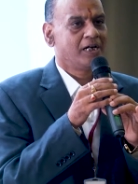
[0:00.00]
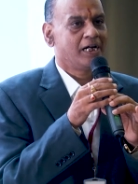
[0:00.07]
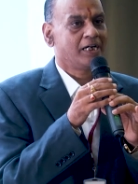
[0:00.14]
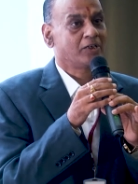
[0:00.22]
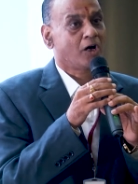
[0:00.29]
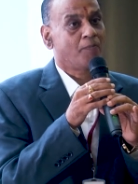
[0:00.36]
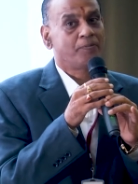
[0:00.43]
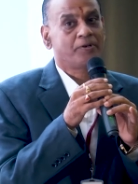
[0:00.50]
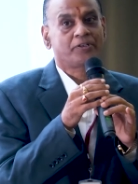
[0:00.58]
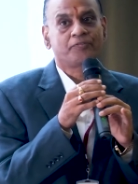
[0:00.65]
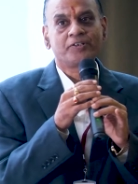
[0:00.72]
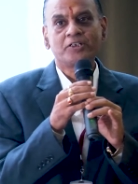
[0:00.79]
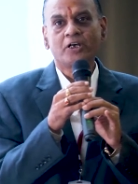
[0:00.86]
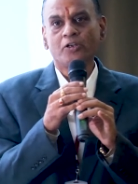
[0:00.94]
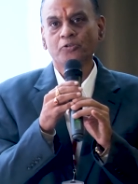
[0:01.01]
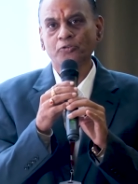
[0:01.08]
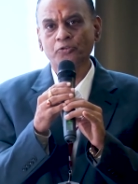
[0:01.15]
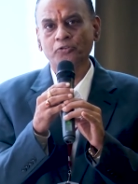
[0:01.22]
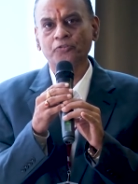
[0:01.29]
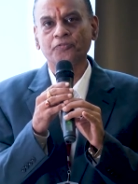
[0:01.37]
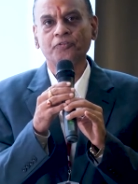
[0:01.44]
and topics which are
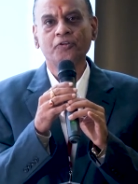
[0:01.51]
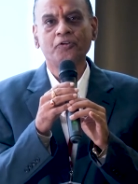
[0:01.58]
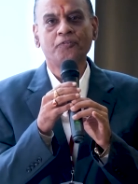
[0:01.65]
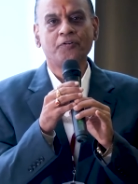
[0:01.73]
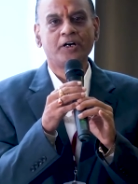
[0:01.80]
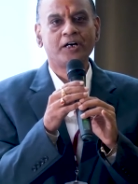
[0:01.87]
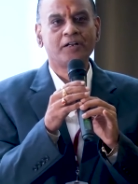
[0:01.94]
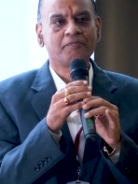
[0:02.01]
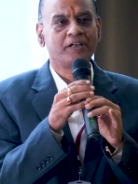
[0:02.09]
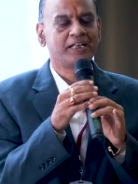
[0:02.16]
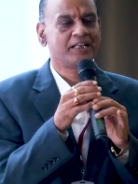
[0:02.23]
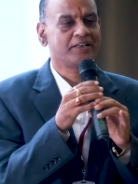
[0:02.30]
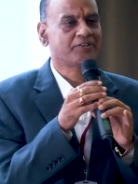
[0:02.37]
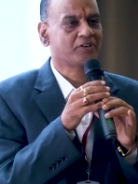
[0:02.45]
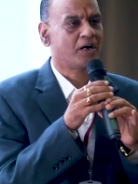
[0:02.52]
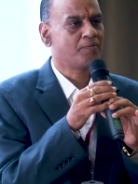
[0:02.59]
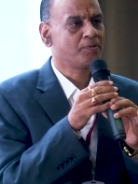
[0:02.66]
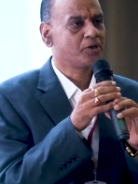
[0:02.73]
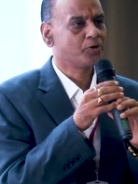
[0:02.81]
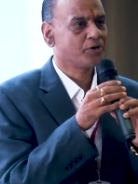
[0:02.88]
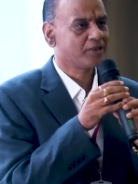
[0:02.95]
useful for various
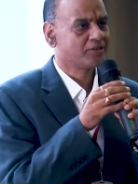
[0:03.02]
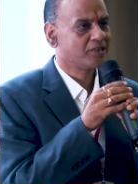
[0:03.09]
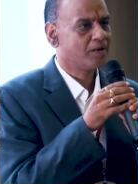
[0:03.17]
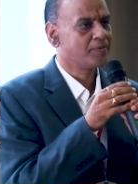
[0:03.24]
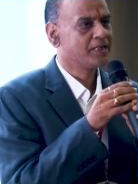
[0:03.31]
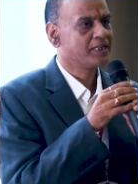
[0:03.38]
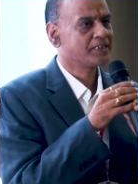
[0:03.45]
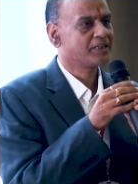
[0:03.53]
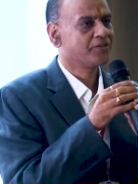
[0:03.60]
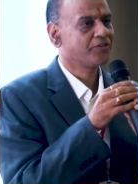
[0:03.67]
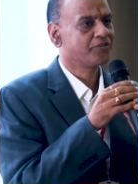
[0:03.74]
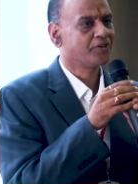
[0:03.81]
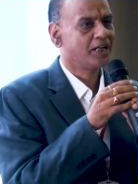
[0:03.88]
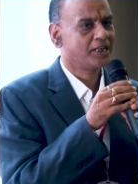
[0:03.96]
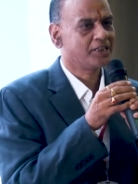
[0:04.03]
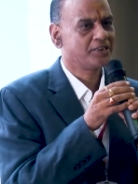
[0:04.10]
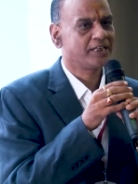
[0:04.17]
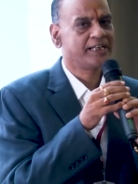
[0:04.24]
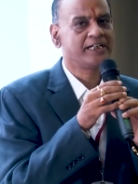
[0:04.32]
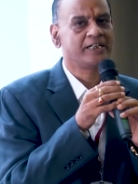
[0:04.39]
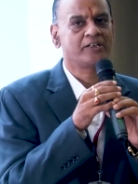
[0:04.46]
competitive examinations like
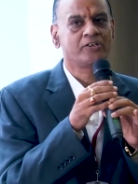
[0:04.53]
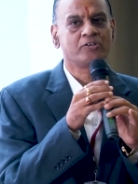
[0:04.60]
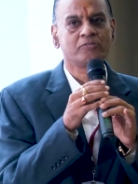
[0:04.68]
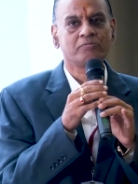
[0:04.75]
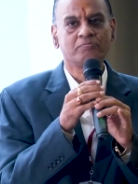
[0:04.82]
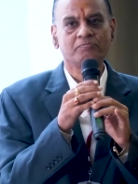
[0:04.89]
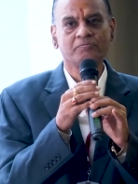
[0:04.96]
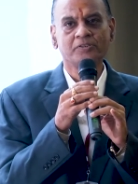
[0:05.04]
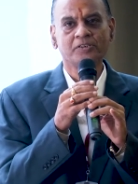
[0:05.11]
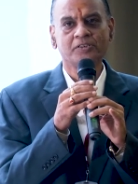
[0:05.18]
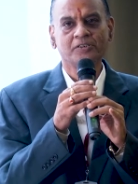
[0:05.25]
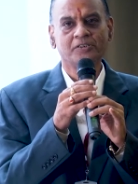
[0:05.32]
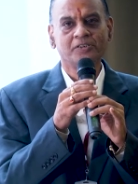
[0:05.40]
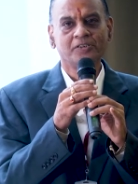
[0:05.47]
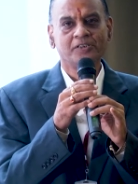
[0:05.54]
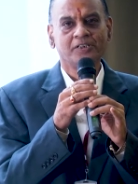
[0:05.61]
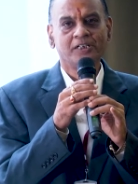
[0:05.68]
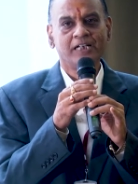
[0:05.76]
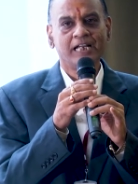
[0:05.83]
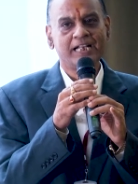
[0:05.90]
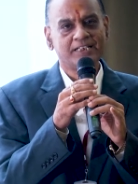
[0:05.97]
JNTU,
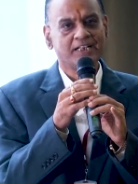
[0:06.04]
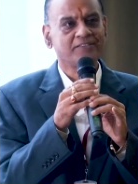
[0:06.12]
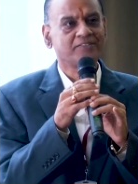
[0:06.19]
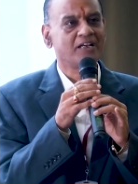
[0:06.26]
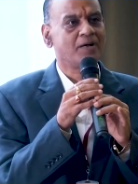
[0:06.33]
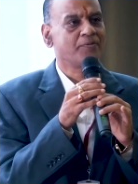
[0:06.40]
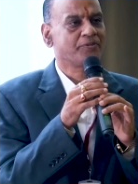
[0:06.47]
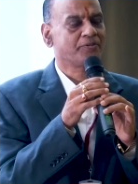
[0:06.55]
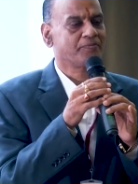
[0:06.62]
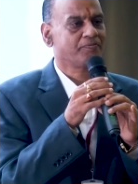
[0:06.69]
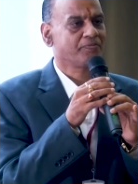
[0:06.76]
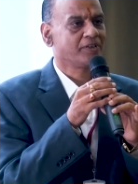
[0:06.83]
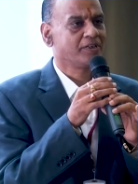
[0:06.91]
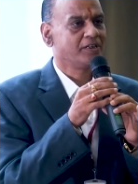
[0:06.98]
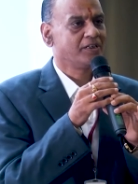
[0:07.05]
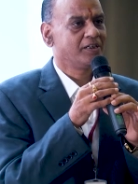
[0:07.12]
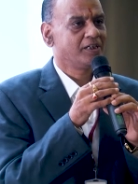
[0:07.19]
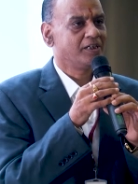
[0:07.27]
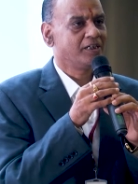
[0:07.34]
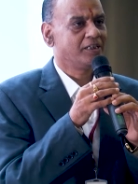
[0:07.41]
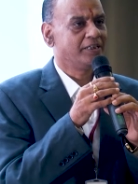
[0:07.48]
H exams,
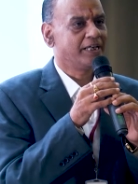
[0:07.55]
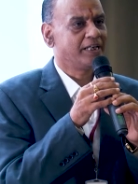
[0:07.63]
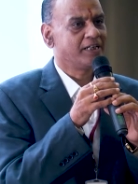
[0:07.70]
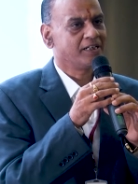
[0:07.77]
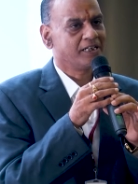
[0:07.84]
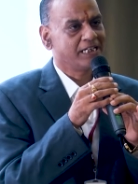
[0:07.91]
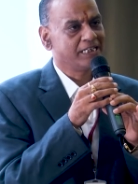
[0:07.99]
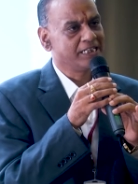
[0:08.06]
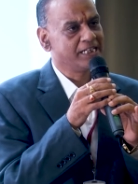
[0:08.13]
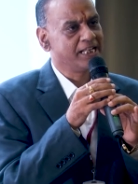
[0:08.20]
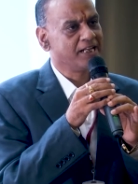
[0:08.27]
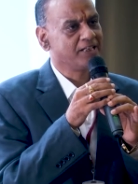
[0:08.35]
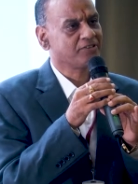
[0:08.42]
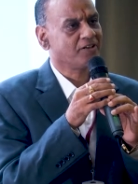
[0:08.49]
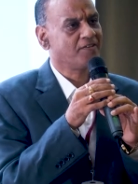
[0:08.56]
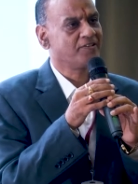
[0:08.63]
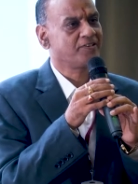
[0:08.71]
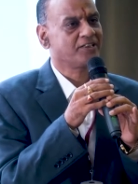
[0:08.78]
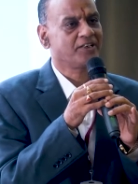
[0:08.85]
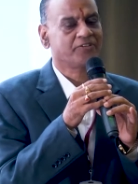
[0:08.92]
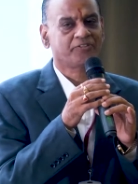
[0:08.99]
then engineering
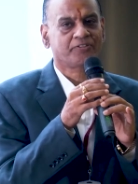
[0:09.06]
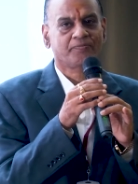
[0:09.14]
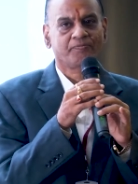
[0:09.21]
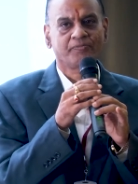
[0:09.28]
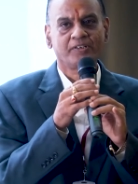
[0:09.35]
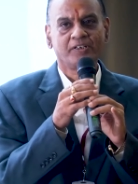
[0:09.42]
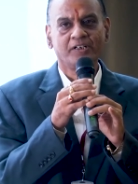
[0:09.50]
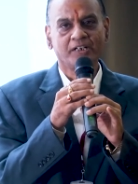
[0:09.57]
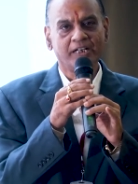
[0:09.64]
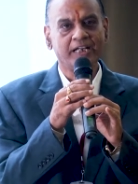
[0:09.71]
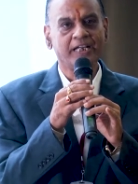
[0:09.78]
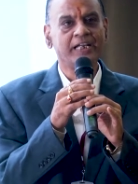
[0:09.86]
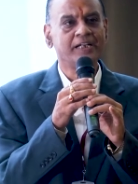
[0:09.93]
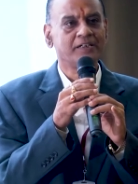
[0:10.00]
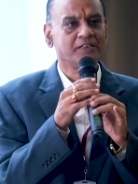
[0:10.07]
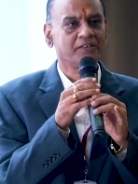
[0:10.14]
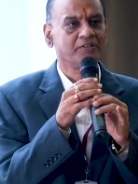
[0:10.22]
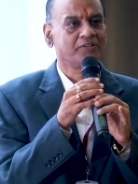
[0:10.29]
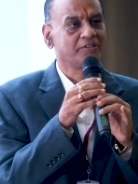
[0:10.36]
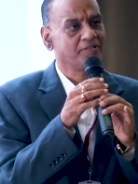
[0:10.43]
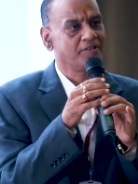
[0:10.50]
services, GATE,
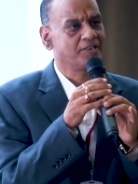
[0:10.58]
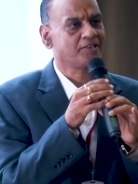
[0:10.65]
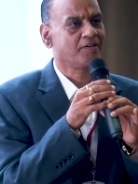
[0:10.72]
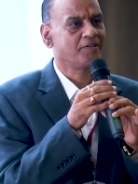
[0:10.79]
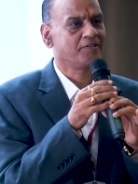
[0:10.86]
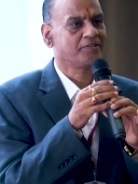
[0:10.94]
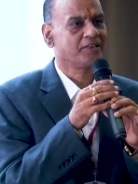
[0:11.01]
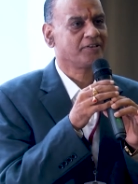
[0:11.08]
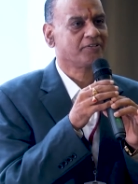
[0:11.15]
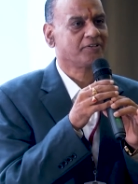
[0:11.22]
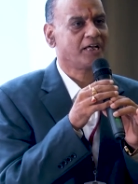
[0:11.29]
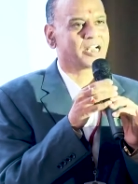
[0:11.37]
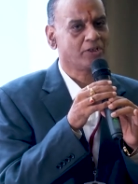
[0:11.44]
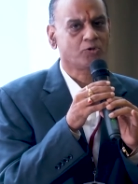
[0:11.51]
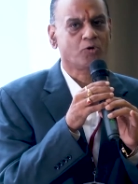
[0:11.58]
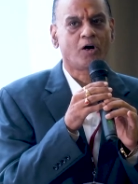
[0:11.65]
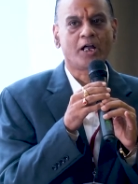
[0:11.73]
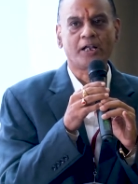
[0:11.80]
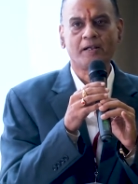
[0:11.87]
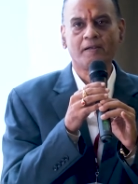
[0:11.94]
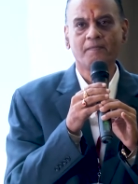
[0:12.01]
civil services and so on.